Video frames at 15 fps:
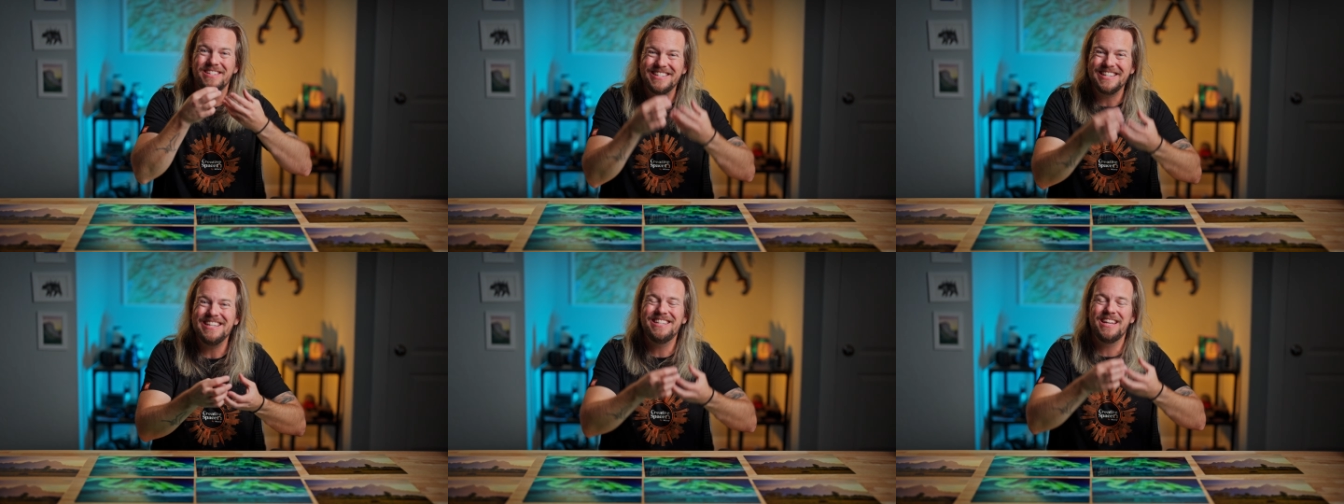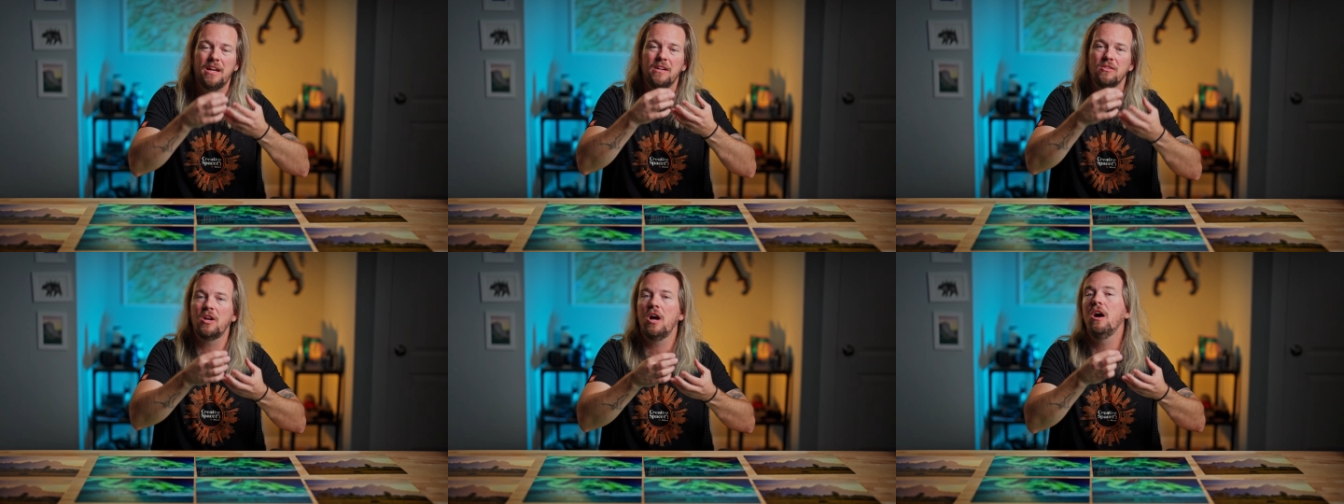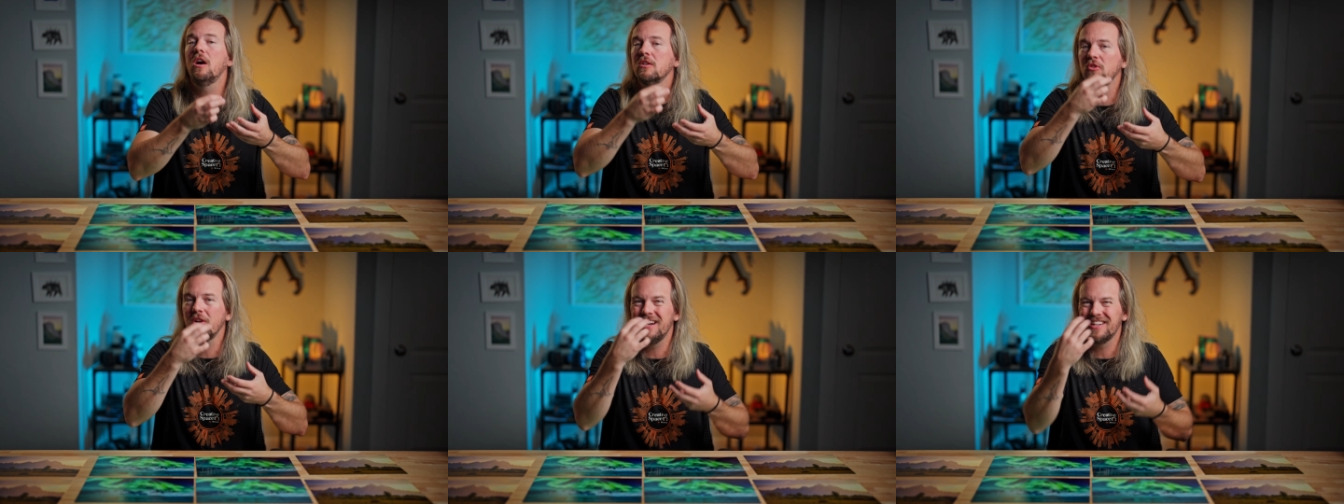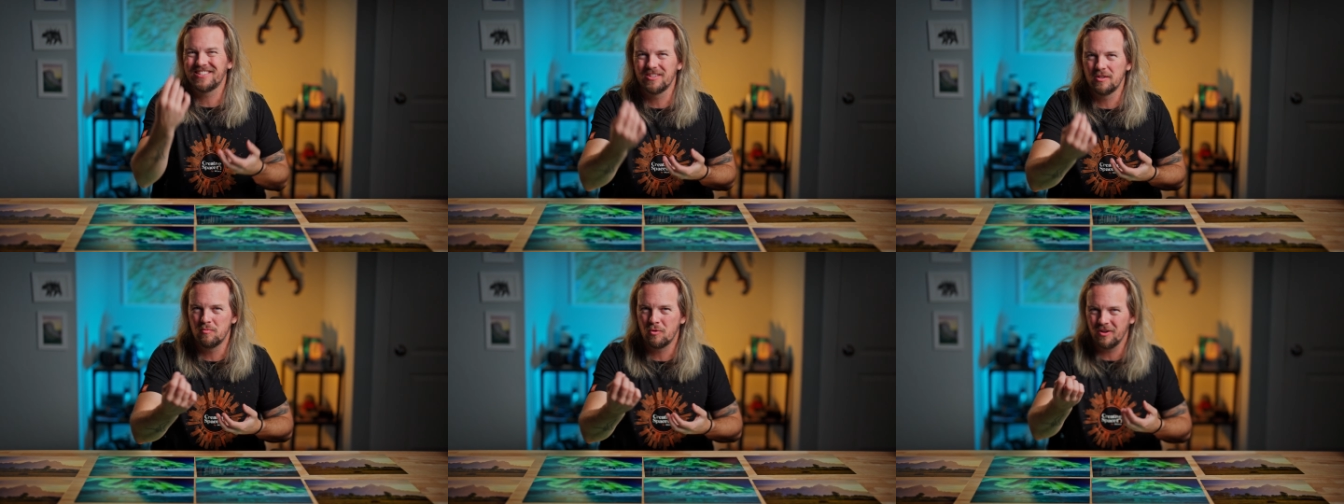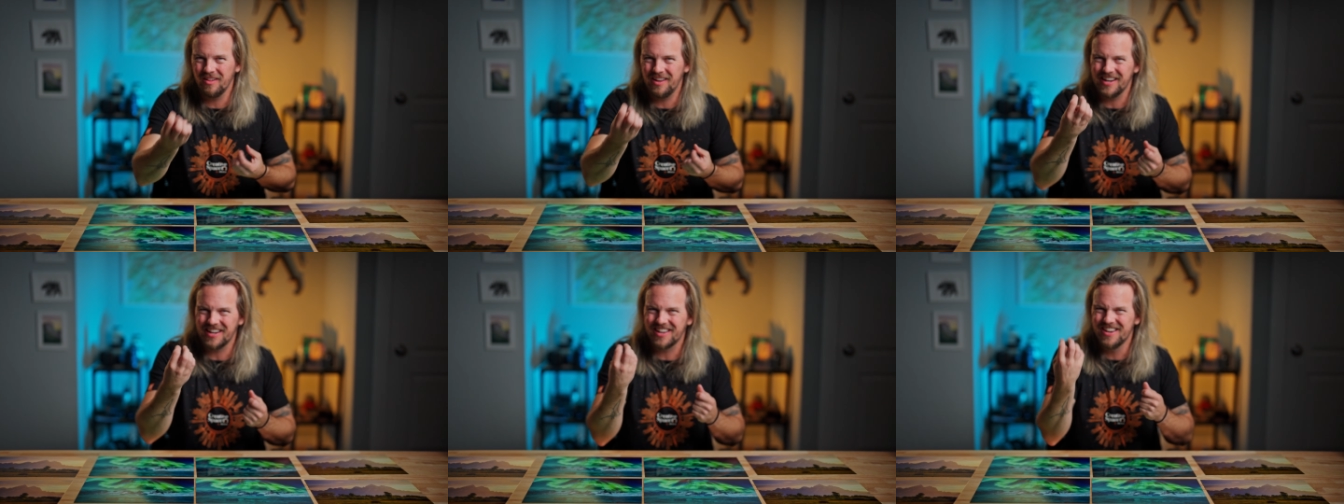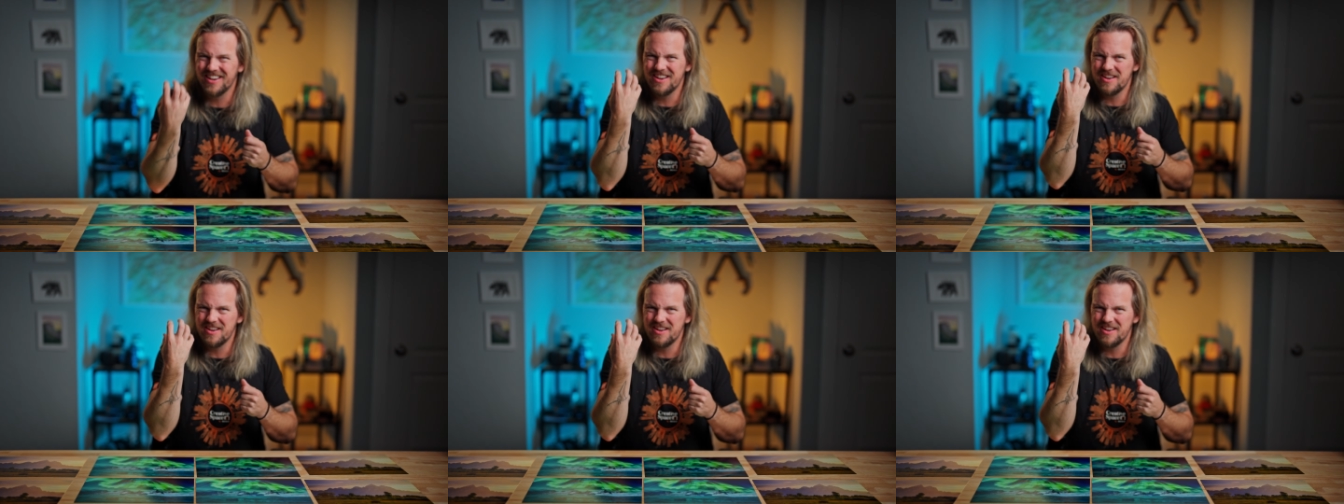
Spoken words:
detail, contrast, a little more like